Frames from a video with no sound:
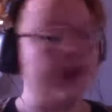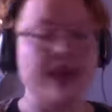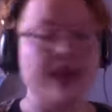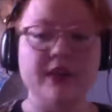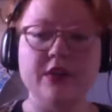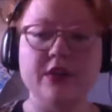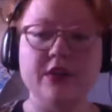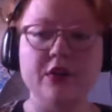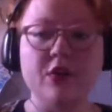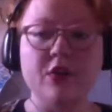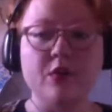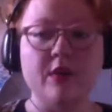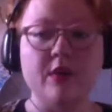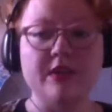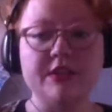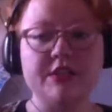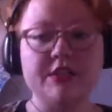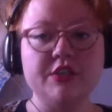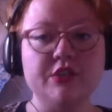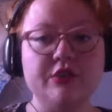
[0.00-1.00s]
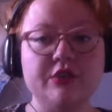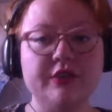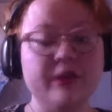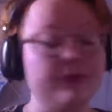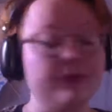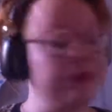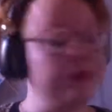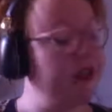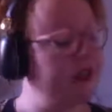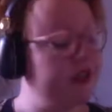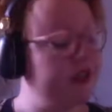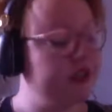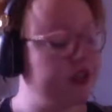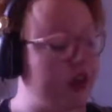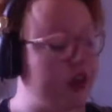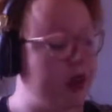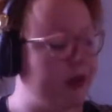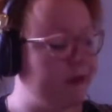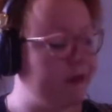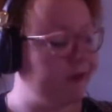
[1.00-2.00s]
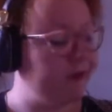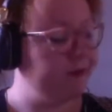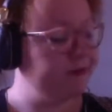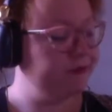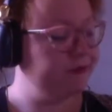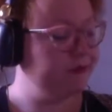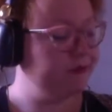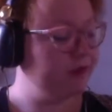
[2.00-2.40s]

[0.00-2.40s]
anyone who wants to complete the triangle,